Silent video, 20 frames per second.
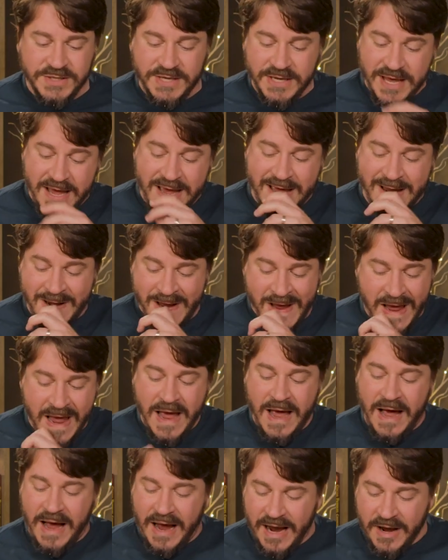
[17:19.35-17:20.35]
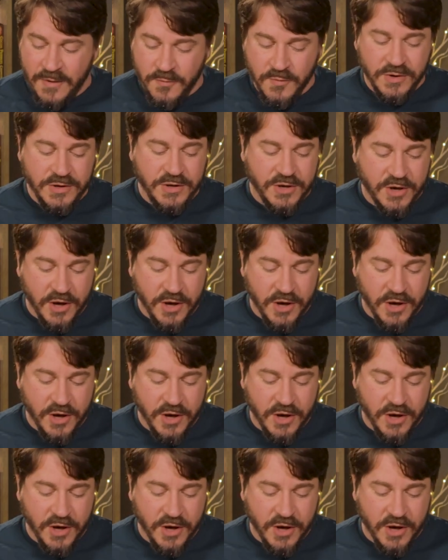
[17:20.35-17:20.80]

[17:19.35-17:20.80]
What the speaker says: again, I would